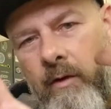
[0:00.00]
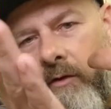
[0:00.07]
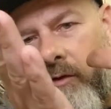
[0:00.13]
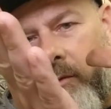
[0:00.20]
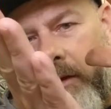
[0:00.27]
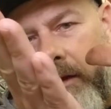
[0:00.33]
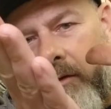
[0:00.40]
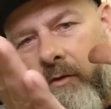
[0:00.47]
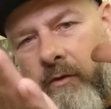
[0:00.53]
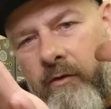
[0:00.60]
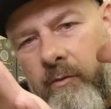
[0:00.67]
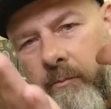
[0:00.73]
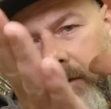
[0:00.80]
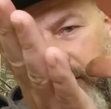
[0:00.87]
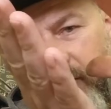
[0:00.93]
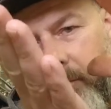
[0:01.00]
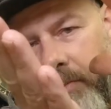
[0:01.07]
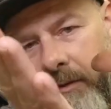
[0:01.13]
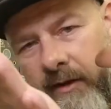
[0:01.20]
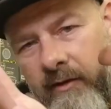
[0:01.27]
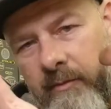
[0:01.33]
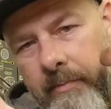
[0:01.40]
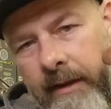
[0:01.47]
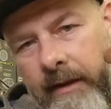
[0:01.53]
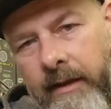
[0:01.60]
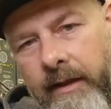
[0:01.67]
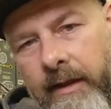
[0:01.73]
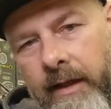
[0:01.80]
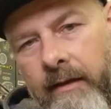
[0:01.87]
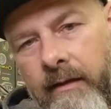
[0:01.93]
works, when it springs back
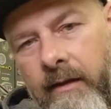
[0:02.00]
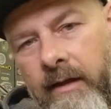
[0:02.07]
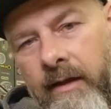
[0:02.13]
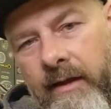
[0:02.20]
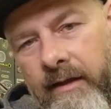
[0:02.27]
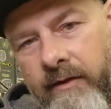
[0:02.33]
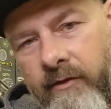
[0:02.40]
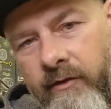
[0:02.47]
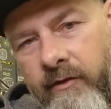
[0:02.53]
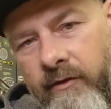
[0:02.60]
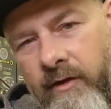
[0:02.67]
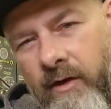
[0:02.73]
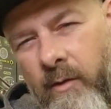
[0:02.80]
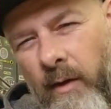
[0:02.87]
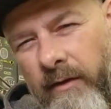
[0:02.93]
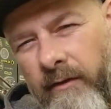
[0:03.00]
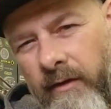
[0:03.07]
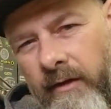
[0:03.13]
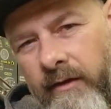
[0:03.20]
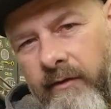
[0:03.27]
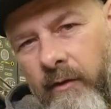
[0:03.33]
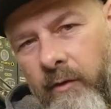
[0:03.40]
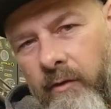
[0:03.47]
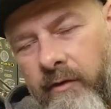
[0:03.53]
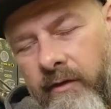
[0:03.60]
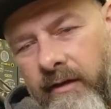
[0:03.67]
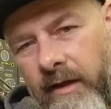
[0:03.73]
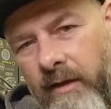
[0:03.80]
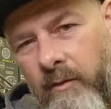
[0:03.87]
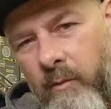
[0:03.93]
again, it gradually slows
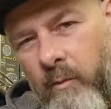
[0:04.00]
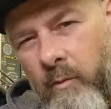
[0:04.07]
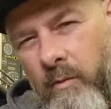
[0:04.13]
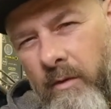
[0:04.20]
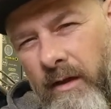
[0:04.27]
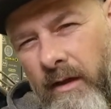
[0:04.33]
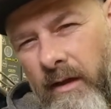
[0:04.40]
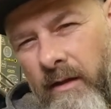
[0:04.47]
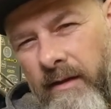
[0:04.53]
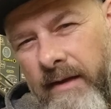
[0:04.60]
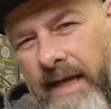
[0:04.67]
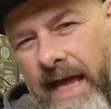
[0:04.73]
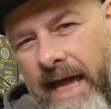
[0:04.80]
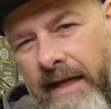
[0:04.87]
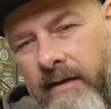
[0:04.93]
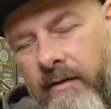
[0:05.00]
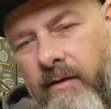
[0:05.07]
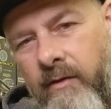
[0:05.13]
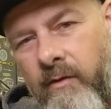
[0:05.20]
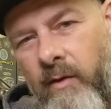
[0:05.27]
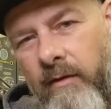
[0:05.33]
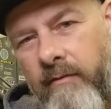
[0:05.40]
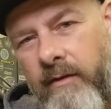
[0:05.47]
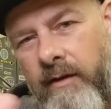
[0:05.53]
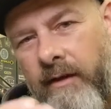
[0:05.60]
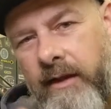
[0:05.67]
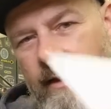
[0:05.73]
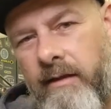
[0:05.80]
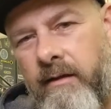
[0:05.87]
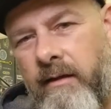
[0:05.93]
it down at the end of the travel
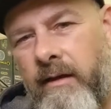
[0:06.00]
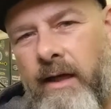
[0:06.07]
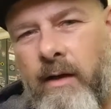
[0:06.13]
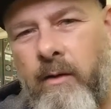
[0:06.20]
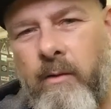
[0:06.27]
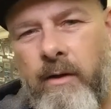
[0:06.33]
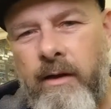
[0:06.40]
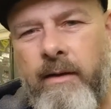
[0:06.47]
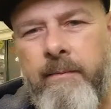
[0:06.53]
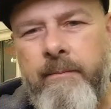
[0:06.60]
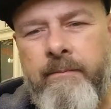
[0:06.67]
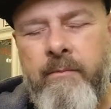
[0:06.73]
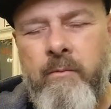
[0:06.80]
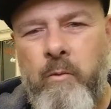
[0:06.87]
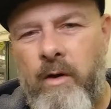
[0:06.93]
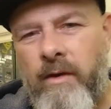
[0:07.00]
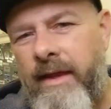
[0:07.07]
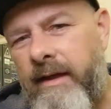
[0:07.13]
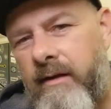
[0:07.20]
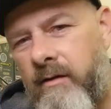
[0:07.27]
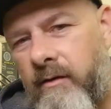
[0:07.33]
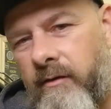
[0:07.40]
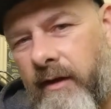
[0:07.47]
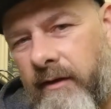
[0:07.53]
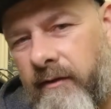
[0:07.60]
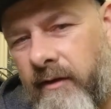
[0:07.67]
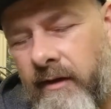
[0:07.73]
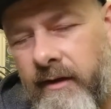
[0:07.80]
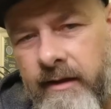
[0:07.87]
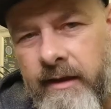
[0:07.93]
again. Now, what that does
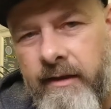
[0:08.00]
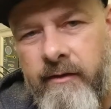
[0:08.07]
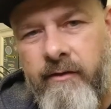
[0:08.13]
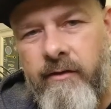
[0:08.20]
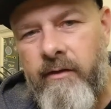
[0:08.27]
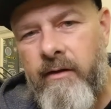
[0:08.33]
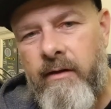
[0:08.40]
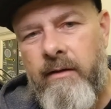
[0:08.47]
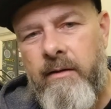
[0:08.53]
actually is